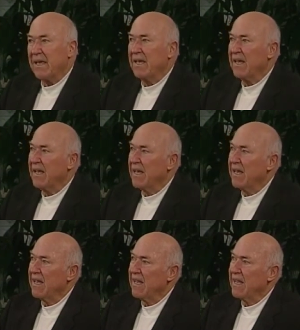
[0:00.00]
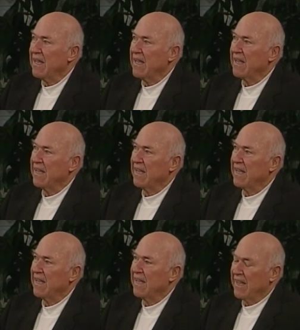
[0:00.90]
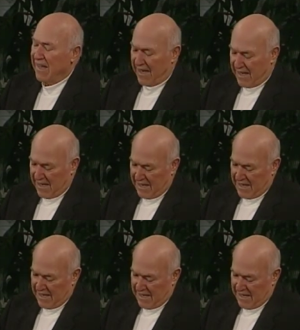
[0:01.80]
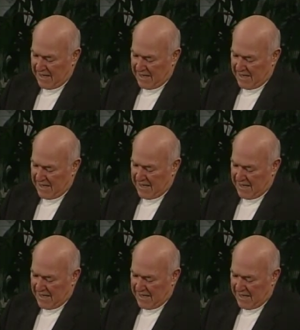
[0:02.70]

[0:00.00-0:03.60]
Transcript: (silence)